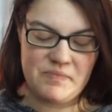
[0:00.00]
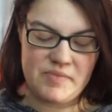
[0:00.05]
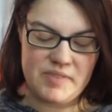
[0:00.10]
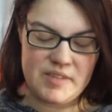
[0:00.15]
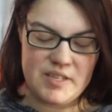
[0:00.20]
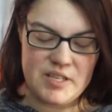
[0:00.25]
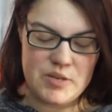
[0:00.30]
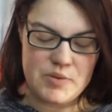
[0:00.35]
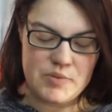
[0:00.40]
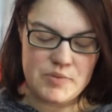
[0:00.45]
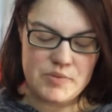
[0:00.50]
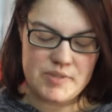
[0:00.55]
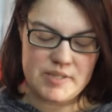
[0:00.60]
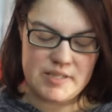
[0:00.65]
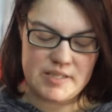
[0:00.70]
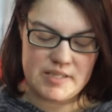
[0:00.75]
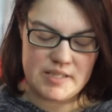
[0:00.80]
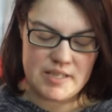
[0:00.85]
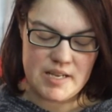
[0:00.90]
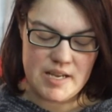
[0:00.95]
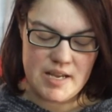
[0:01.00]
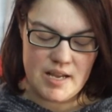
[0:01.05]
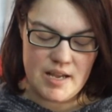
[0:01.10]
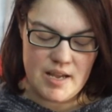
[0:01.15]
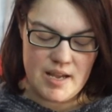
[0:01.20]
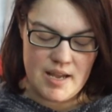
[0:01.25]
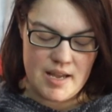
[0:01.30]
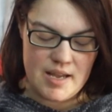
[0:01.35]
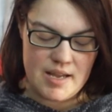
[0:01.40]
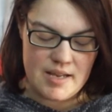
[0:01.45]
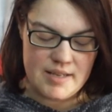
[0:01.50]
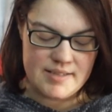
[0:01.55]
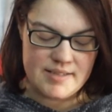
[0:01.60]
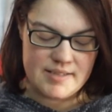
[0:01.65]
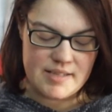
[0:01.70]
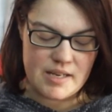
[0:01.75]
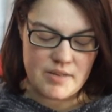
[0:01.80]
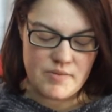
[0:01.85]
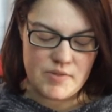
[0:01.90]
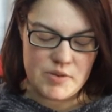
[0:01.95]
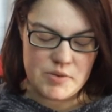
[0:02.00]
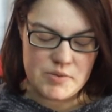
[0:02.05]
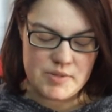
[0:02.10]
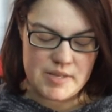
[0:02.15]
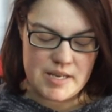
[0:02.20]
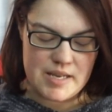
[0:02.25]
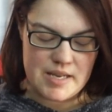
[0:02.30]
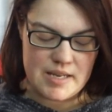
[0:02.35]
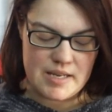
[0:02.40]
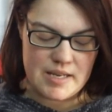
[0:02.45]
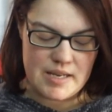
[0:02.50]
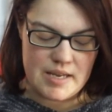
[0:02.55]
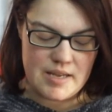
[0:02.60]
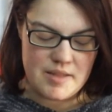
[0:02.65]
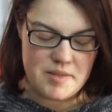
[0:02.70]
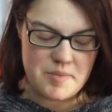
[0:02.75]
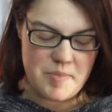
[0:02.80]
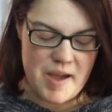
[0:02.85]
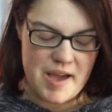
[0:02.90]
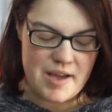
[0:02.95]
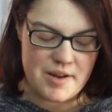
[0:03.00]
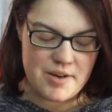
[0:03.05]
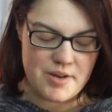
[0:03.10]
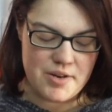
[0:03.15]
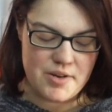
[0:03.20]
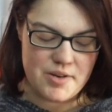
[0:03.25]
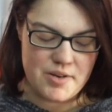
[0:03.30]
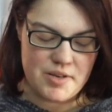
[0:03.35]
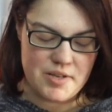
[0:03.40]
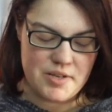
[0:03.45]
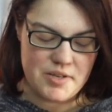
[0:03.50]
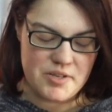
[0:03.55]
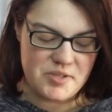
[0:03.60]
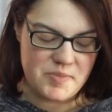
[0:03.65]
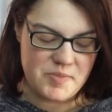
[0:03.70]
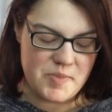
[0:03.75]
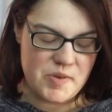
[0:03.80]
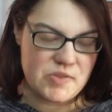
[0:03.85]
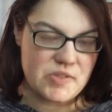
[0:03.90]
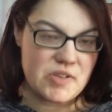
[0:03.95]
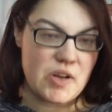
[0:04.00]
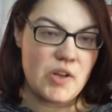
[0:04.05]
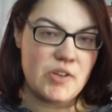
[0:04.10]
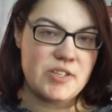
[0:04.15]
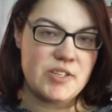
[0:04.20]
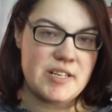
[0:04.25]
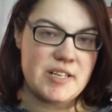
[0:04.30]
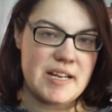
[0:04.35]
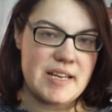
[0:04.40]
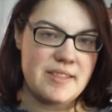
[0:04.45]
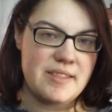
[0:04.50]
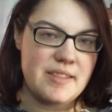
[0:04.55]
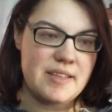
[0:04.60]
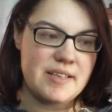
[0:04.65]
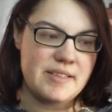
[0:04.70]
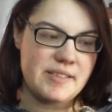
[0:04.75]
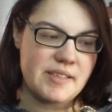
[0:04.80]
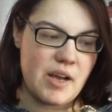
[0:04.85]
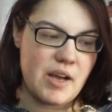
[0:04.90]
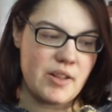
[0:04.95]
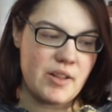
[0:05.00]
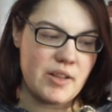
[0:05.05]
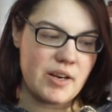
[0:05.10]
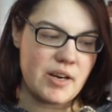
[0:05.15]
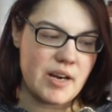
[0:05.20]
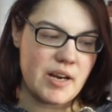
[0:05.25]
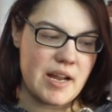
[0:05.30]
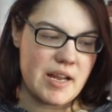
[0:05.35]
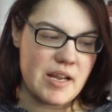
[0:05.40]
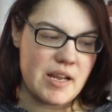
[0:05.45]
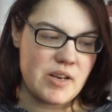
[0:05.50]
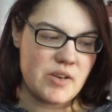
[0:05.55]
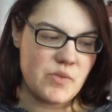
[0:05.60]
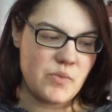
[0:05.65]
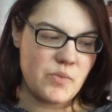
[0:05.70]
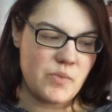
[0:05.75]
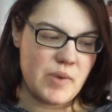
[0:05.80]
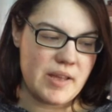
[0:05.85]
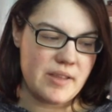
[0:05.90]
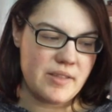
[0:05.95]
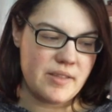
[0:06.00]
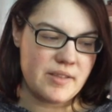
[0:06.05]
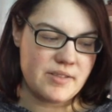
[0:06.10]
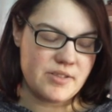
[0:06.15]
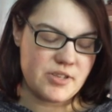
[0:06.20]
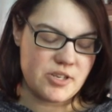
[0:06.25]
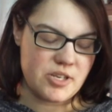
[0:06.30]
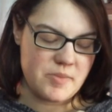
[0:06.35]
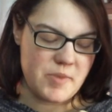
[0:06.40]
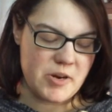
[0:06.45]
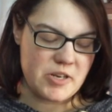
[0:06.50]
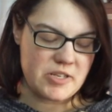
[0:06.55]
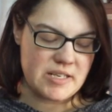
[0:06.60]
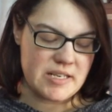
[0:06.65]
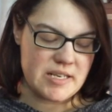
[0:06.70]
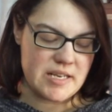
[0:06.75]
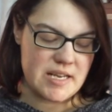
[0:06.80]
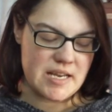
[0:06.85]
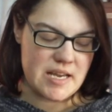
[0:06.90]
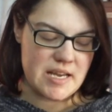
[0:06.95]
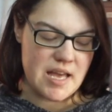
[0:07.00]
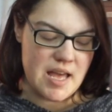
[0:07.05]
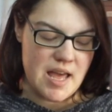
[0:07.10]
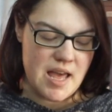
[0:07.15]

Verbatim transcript: used, instead of using in the pattern you're supposed to alternate this color in with Dirty Martini,